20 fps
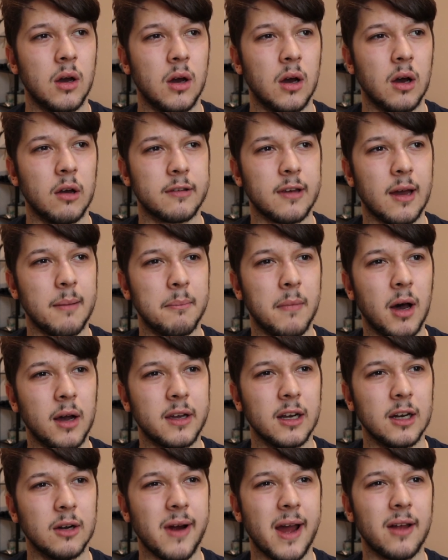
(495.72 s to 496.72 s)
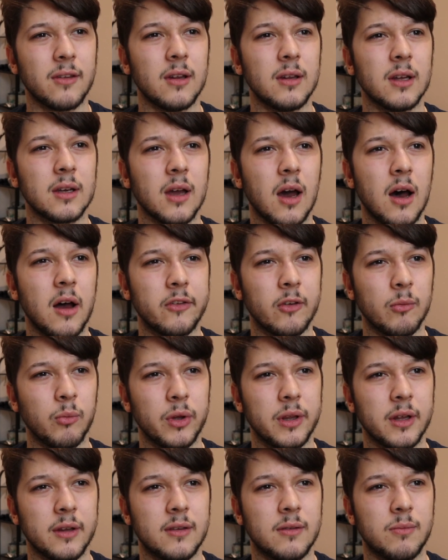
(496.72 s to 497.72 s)
was like mucking around in the garden
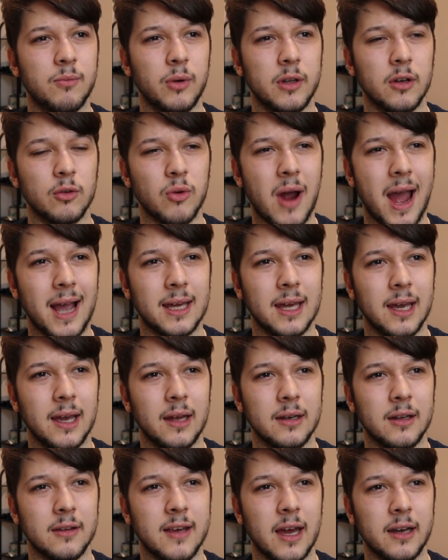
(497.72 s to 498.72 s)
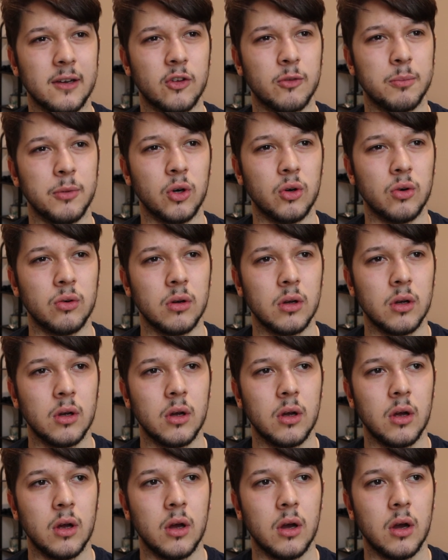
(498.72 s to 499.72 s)
with a racket and a tennis ball.
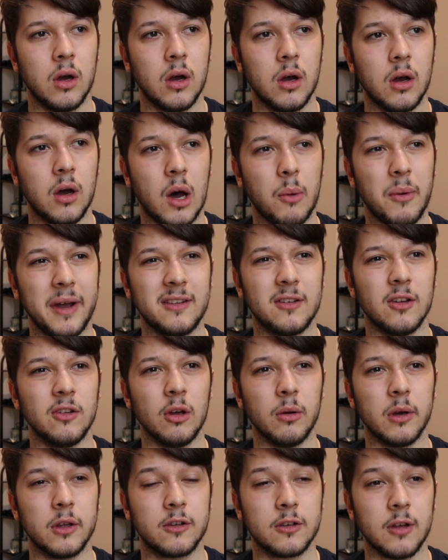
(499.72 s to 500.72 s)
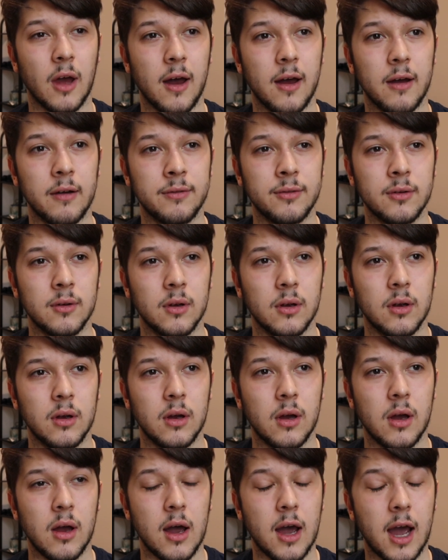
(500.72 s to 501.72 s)
I went to do a serve,
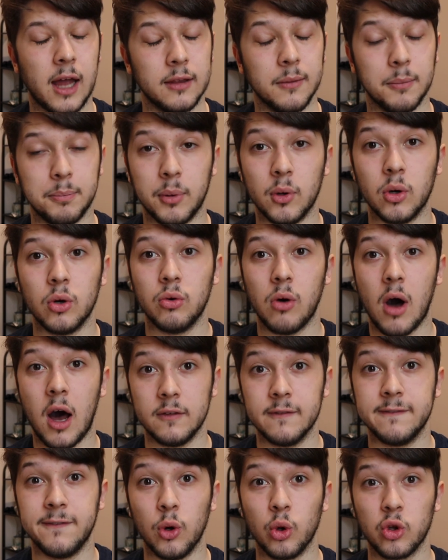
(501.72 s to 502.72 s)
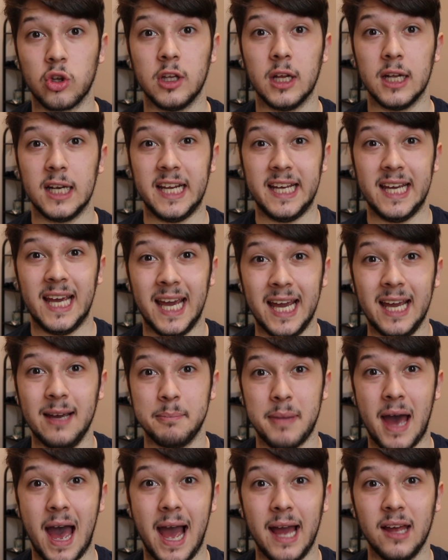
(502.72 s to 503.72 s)
and the ball unfortunately hit
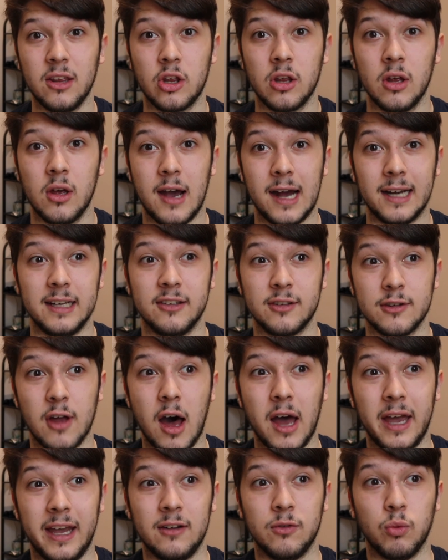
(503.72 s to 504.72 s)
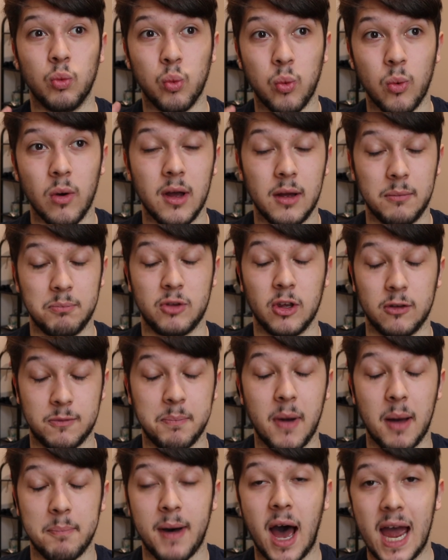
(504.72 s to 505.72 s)
Patch, and he started, just
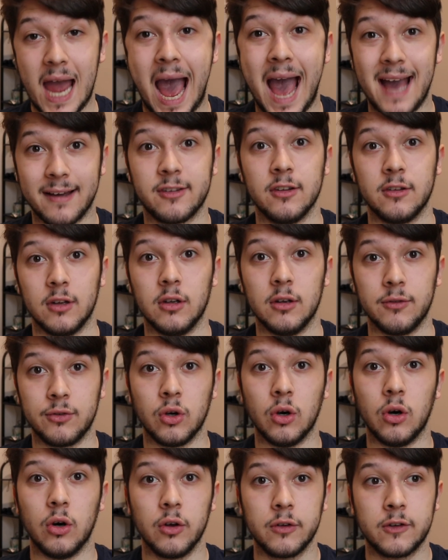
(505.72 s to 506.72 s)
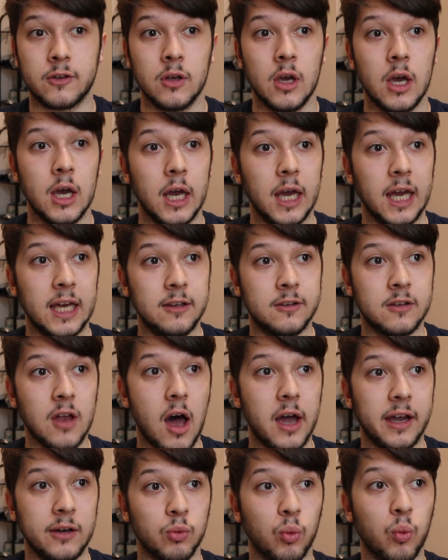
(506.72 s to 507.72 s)
by accident, of course, he
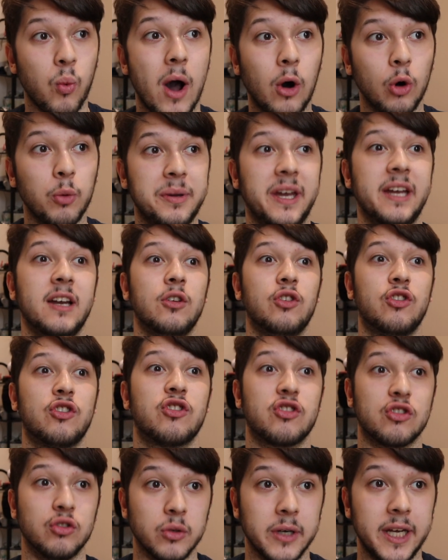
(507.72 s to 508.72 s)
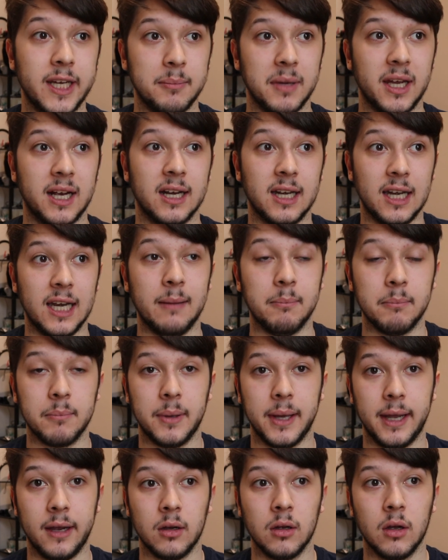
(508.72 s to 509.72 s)
started whelping and screaming and
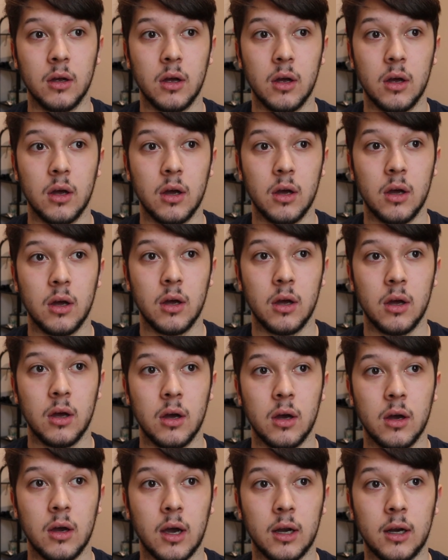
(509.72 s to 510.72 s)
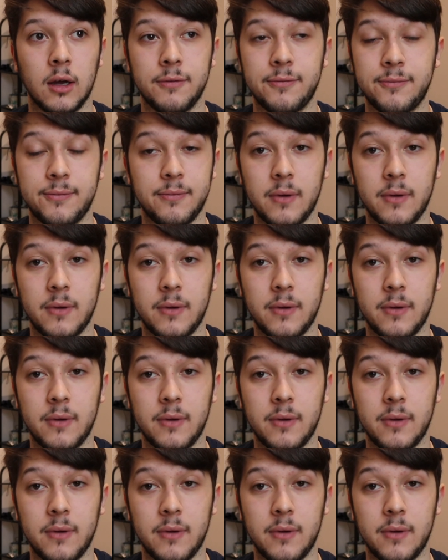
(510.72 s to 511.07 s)
limping. And I